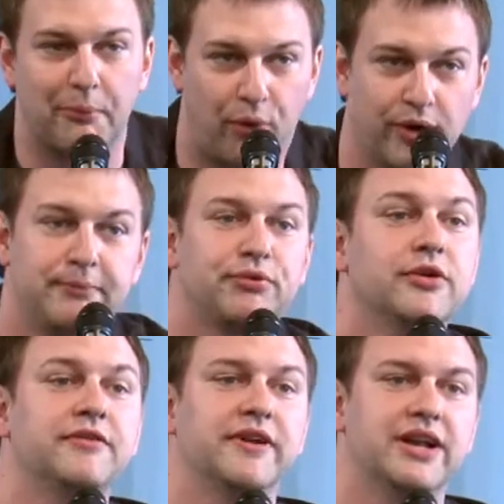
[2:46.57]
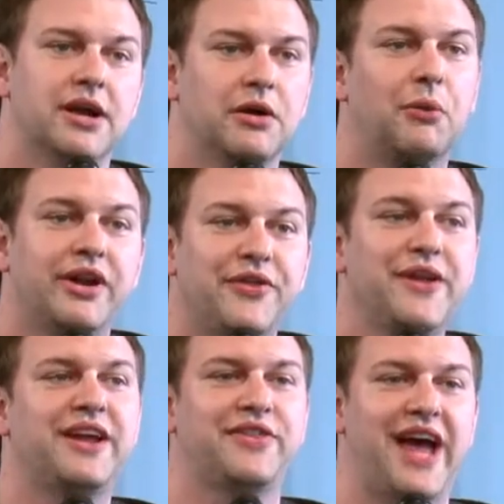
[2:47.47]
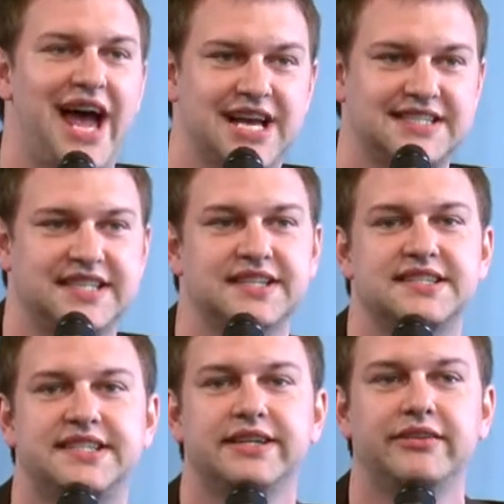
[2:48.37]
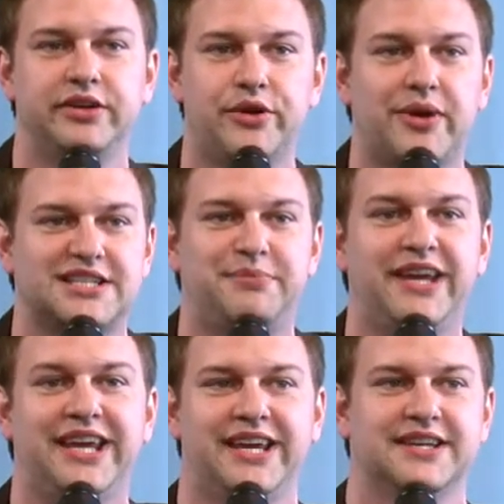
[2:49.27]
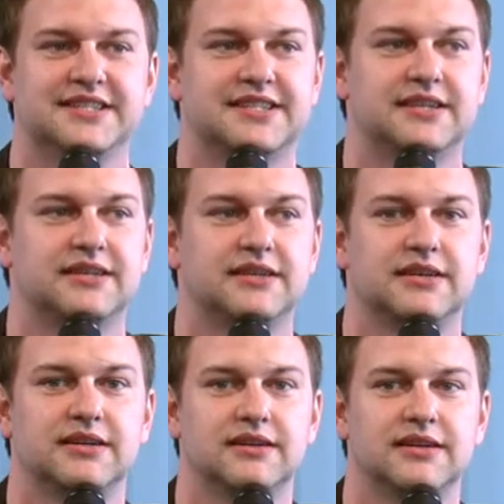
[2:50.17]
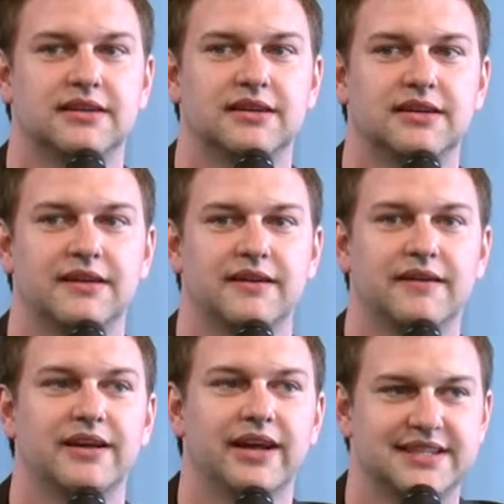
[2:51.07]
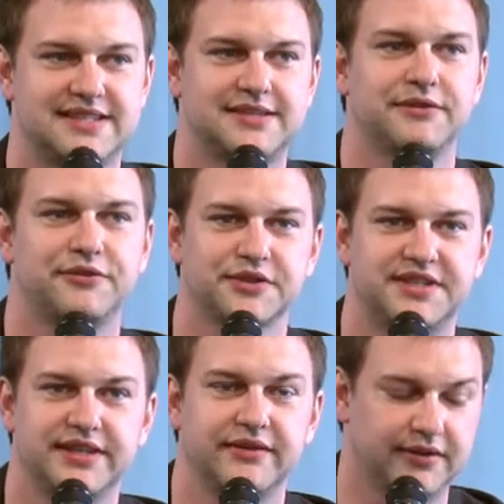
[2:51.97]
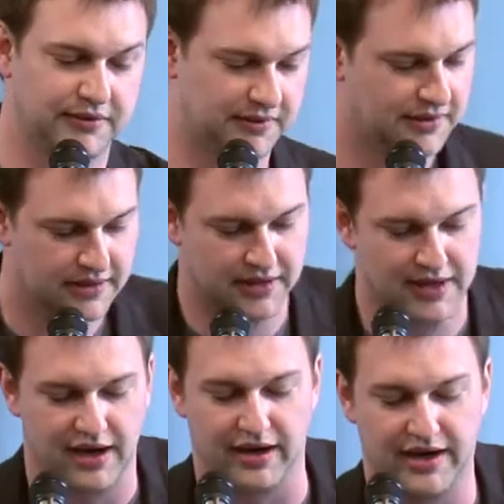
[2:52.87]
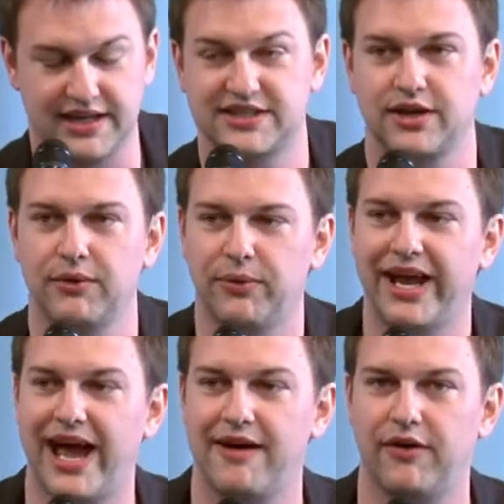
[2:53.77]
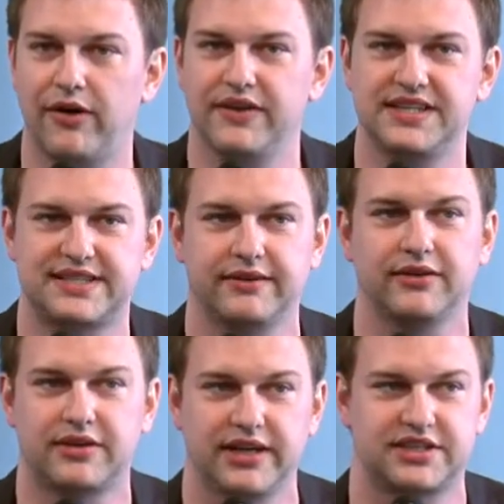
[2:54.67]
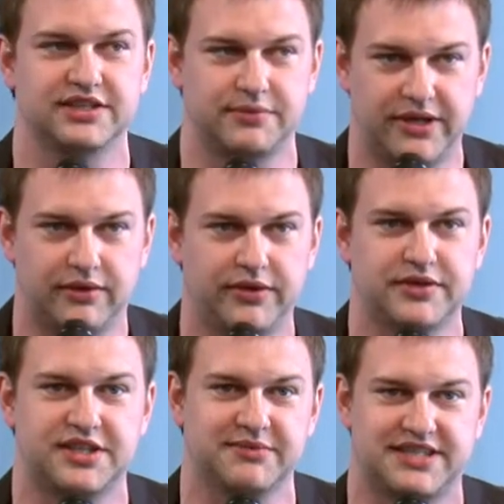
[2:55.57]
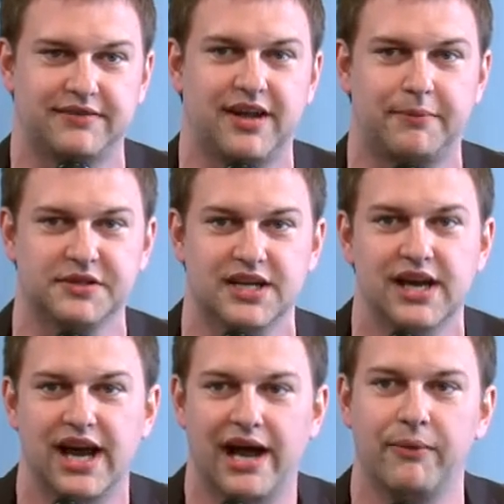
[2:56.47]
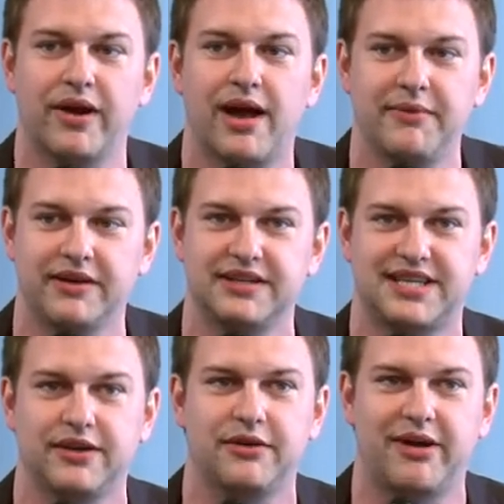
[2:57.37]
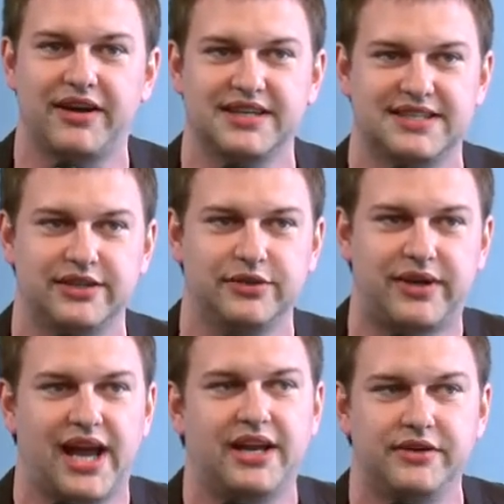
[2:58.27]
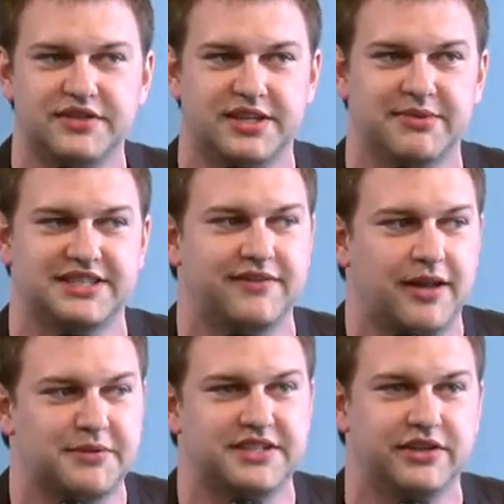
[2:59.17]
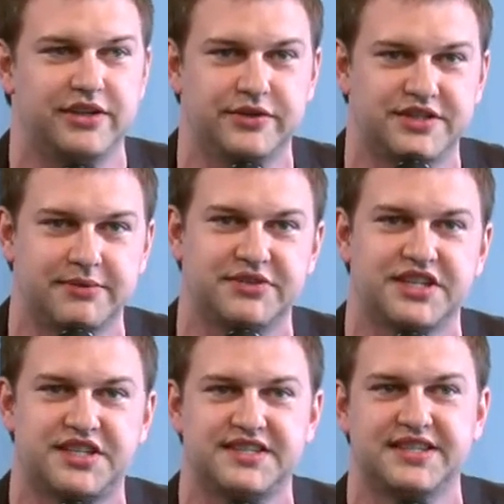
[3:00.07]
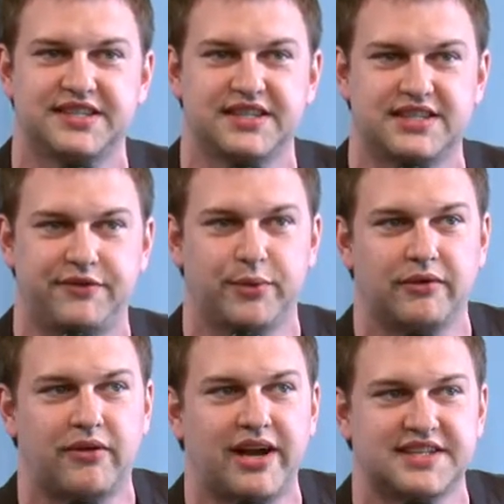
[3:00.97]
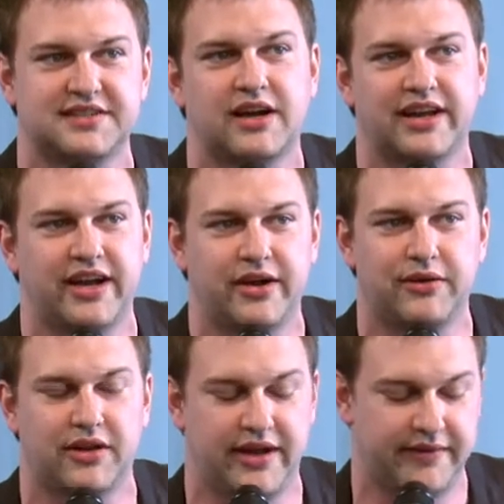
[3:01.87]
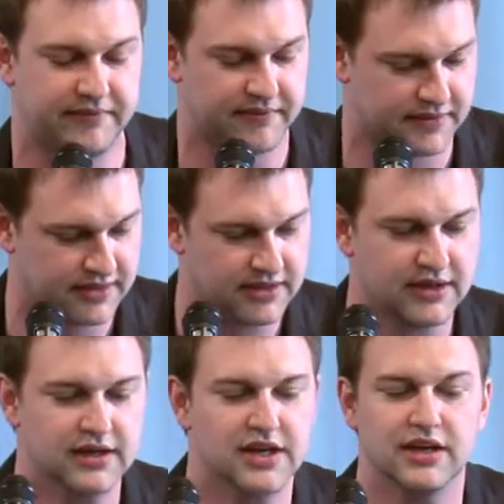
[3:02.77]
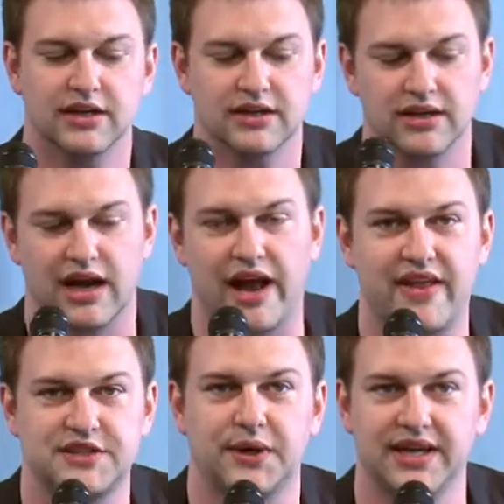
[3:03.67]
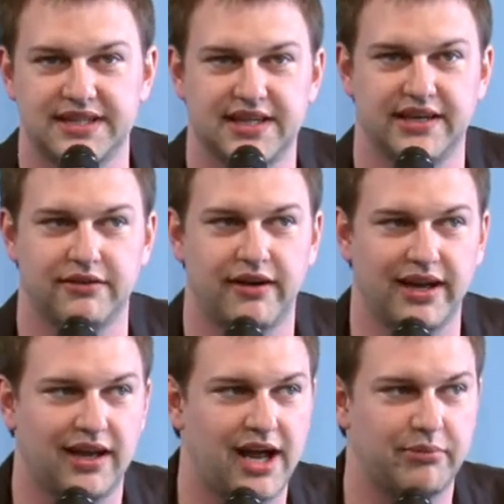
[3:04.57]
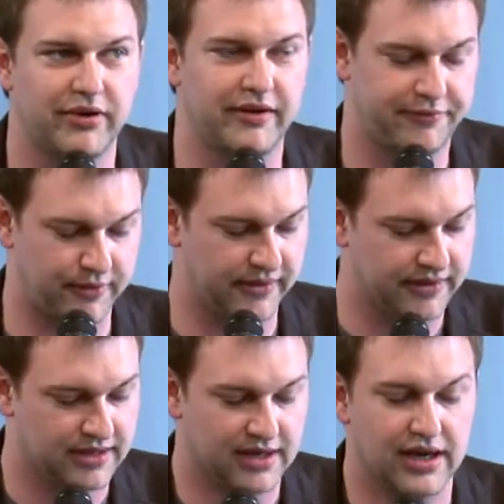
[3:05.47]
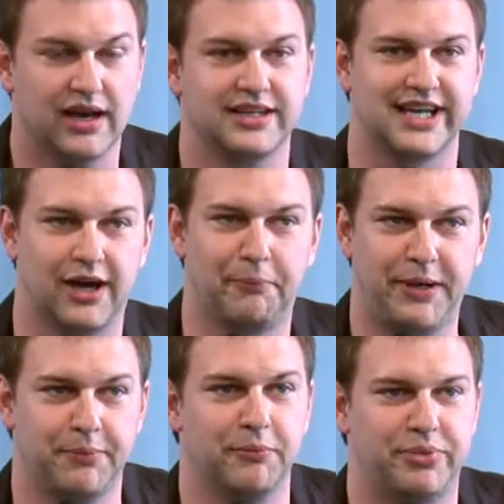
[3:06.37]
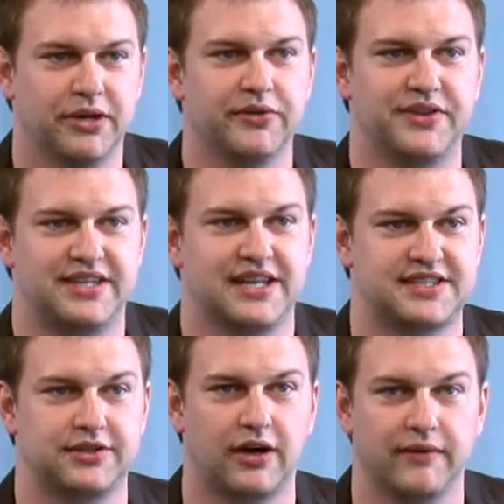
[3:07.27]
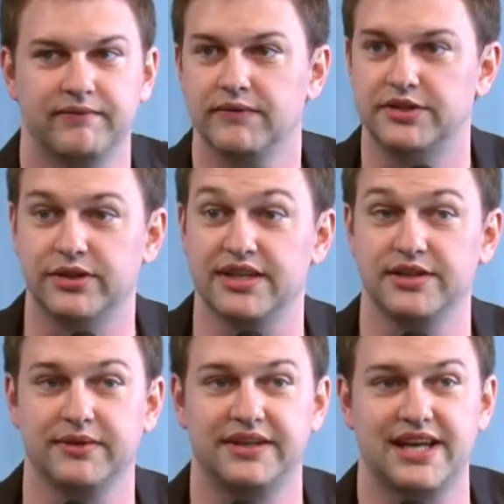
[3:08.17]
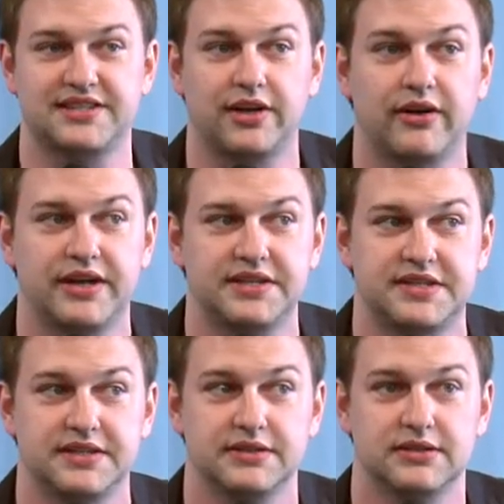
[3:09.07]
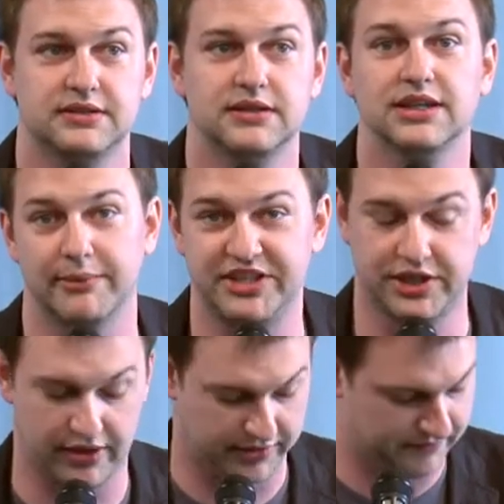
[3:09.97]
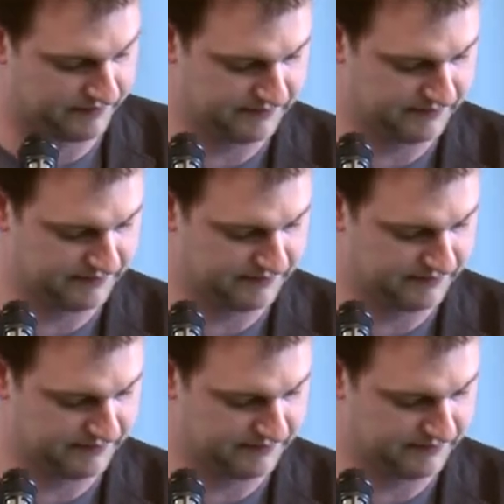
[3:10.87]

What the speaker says: Point proven. What do you think the S in USB is? It's for serial. All right, so we have all these serial connections. We don't use them as developers. And what I'm here to tell you about is that you can use them as developers, and you can use them just as easily as if you write a Socket.io client. And that's why I decided to write a library for it, to help people build the Death Star. Do you guys know what the Death Star is? Let me show you.